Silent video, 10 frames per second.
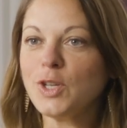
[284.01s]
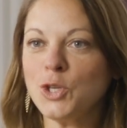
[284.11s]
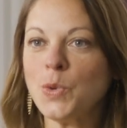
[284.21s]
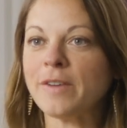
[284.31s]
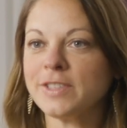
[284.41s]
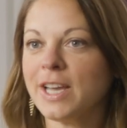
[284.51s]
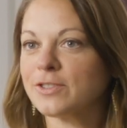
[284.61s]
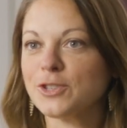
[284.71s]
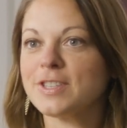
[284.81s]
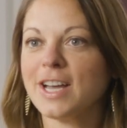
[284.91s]
You have to
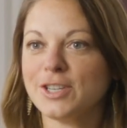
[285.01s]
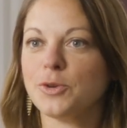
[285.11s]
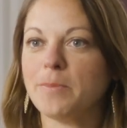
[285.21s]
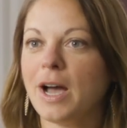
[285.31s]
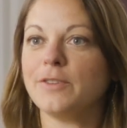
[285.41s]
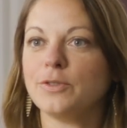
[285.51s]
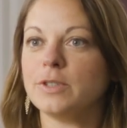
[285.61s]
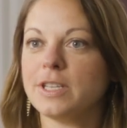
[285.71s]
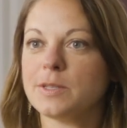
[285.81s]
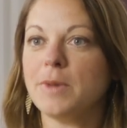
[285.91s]
exercise your mindfulness